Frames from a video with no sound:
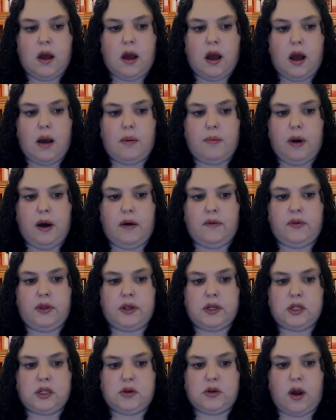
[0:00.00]
above
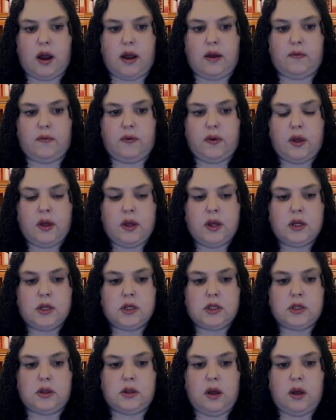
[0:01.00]
the strife
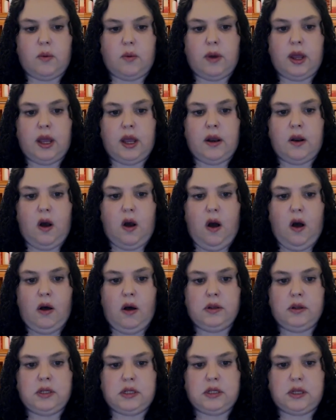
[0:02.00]
so that we can
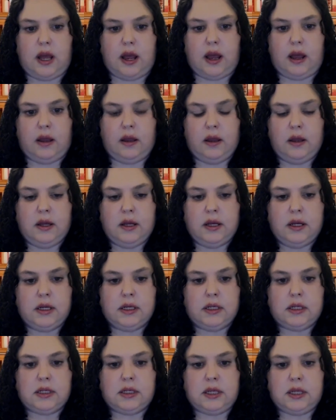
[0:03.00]
all say,
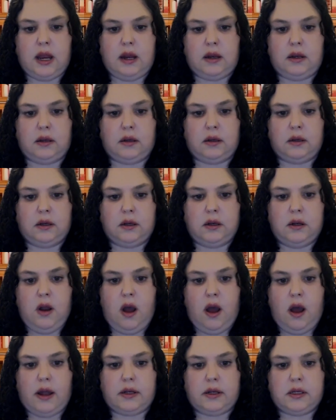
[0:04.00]
Satan,
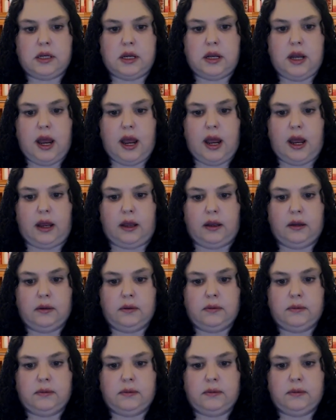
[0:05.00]
not today.